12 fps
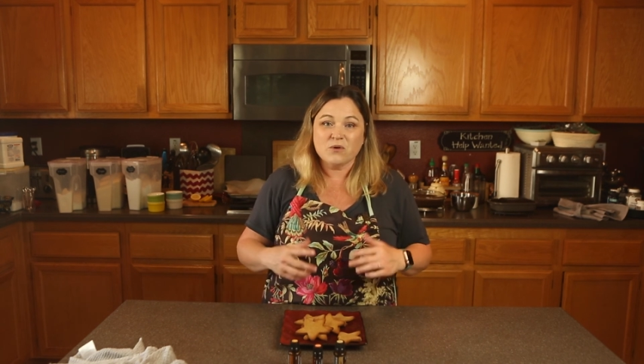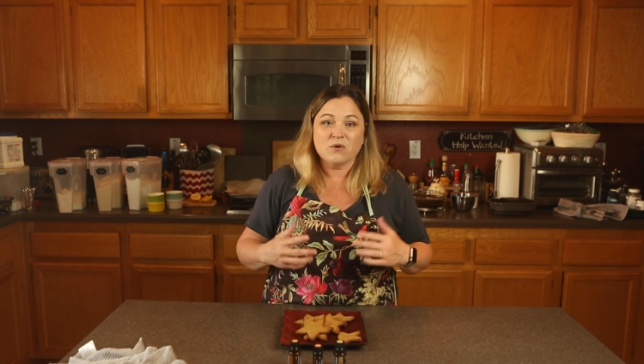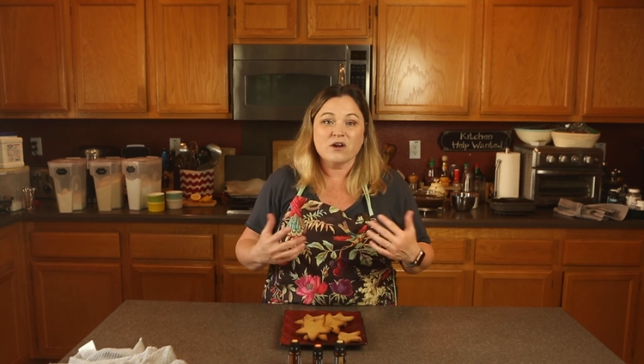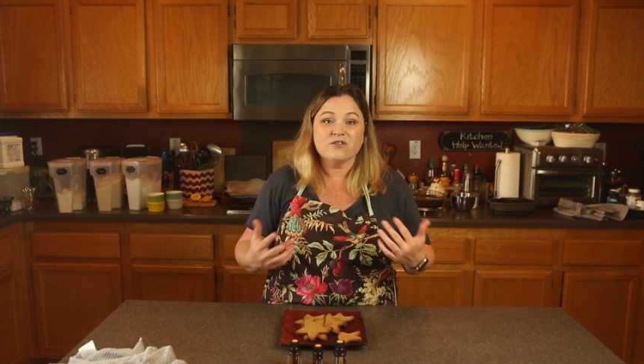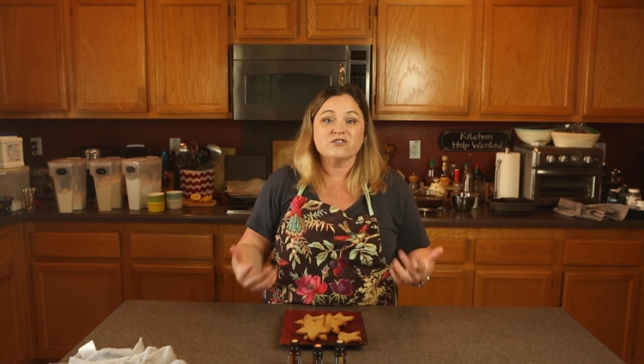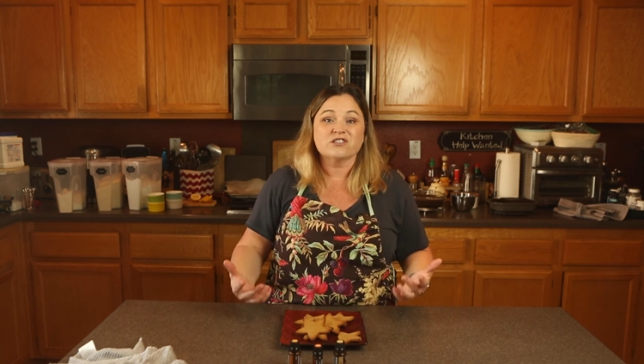or
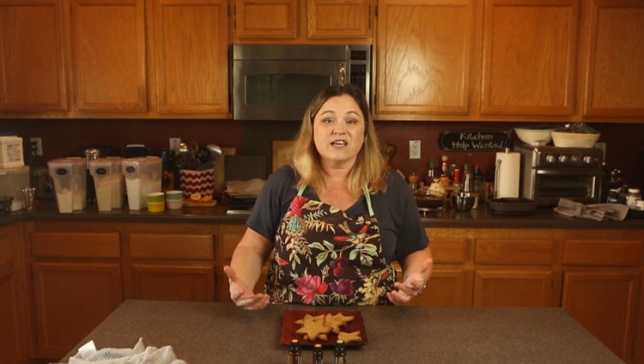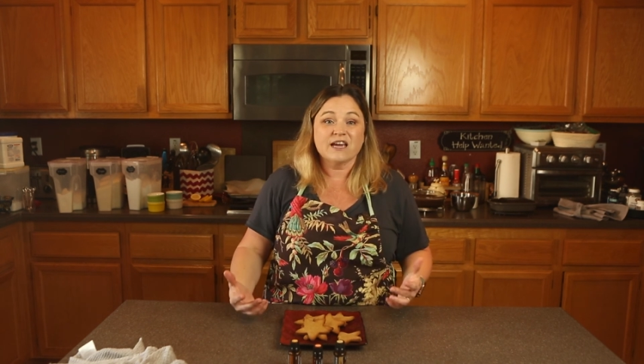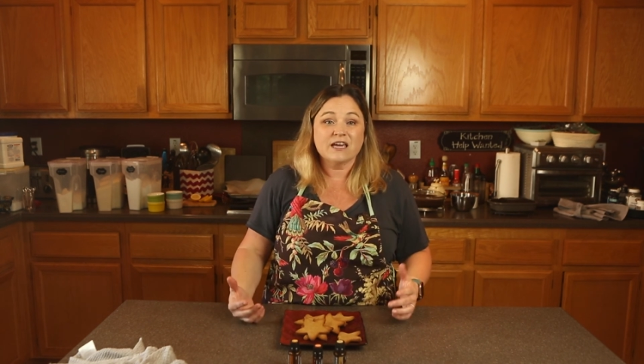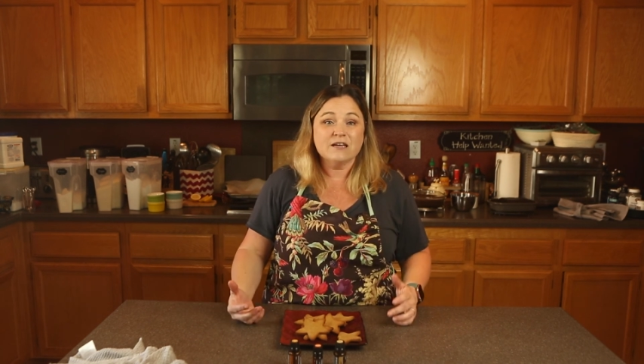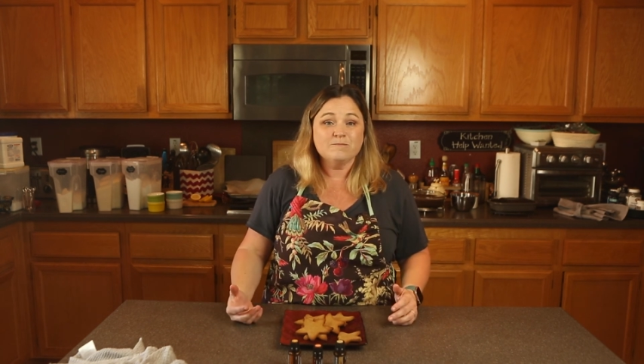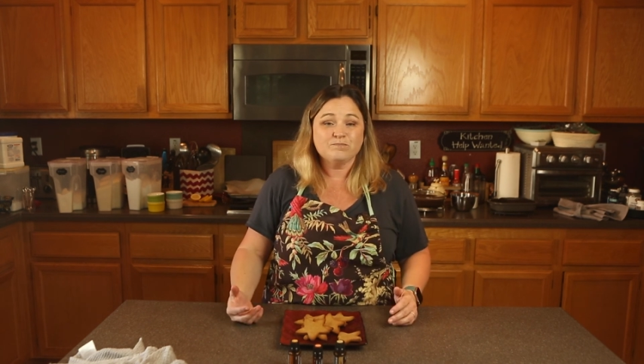others
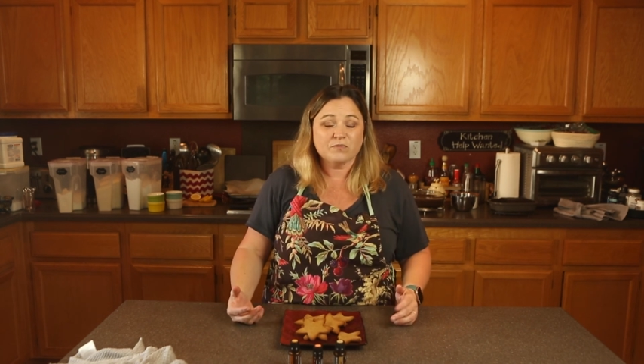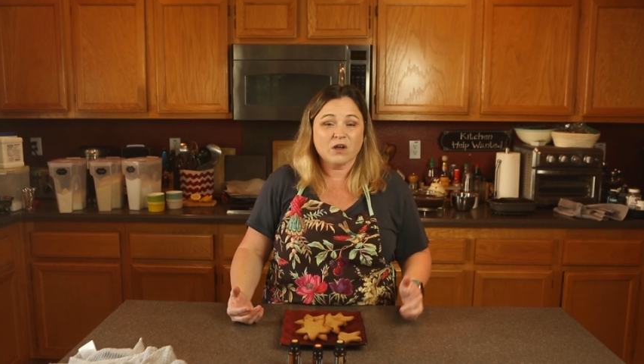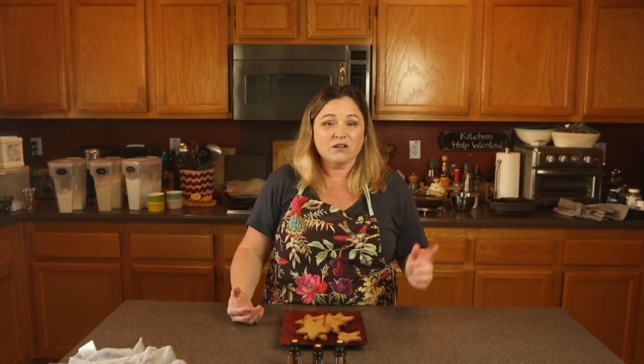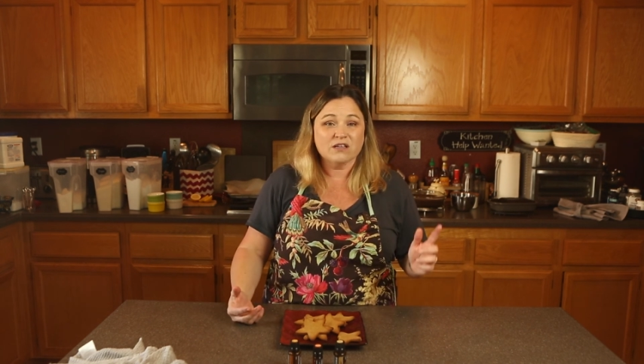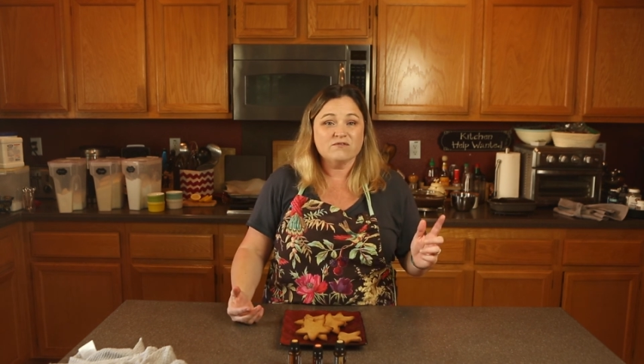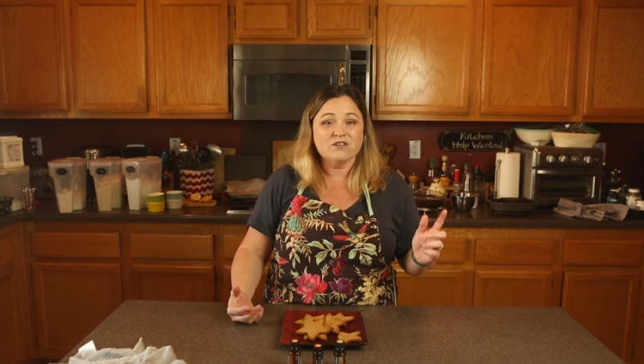like it,
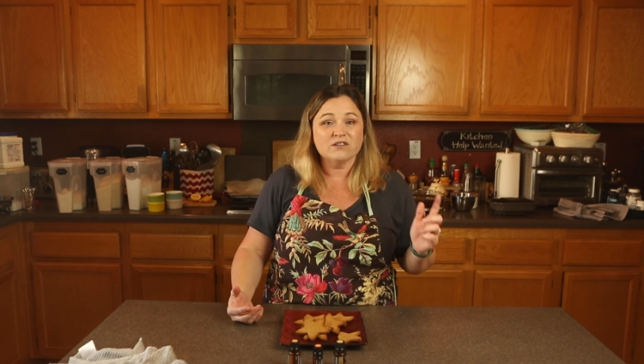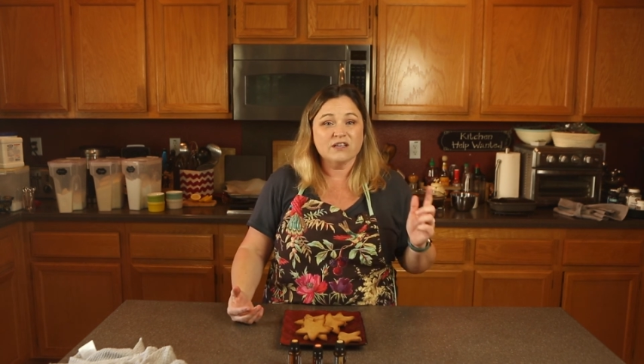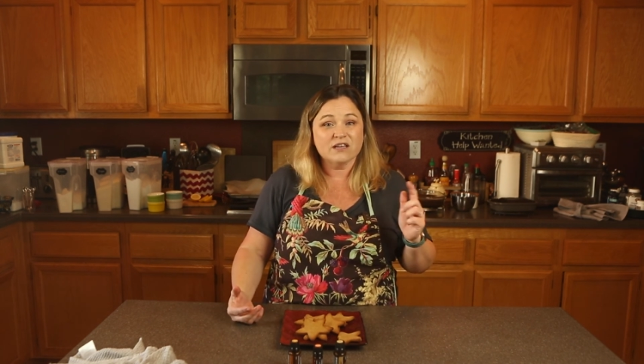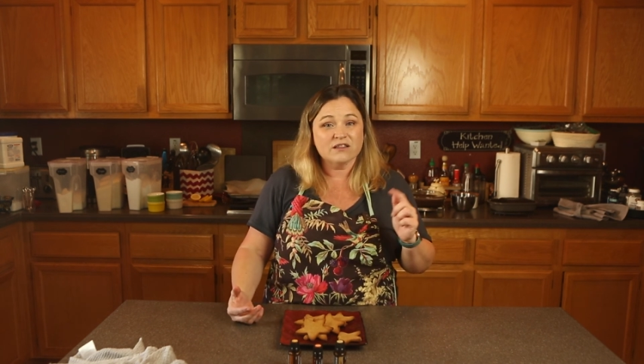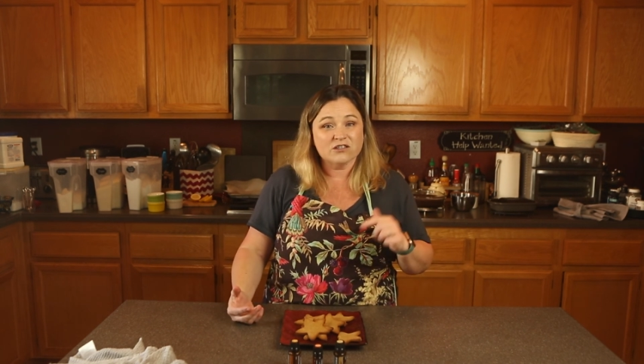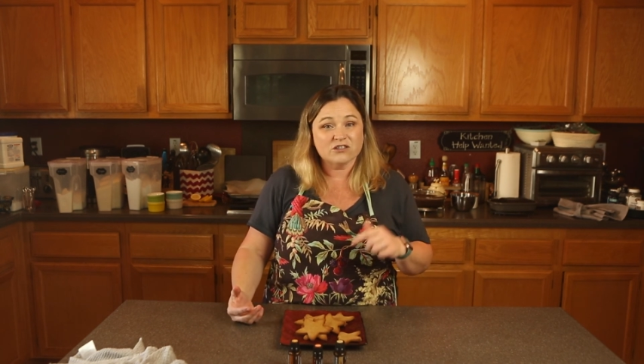I'll leave the link in the